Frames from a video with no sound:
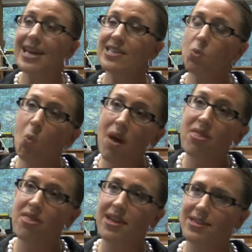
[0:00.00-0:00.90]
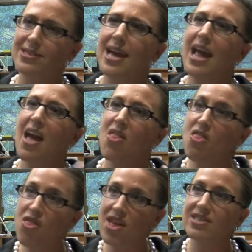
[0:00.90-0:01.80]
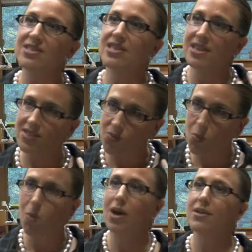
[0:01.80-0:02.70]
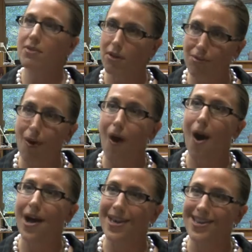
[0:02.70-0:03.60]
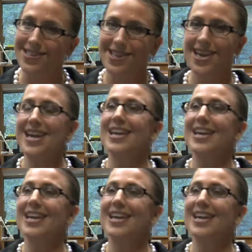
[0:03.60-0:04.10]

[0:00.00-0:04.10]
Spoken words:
It's one thing to say this is what the law is.